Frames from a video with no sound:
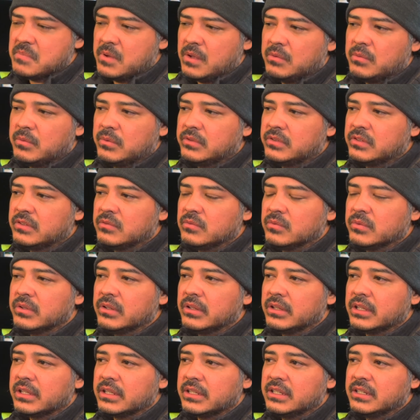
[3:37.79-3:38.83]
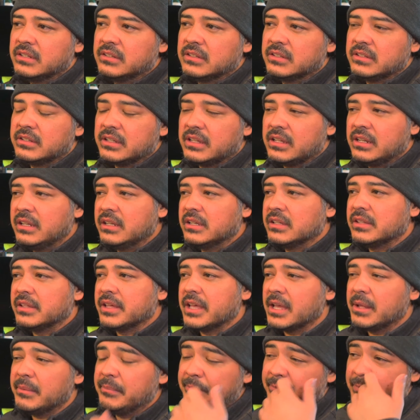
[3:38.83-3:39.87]
I wasn't really addicted to any of
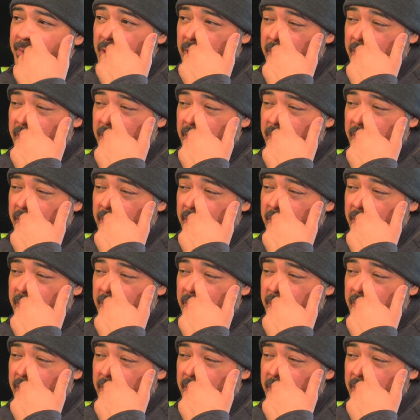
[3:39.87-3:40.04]
that.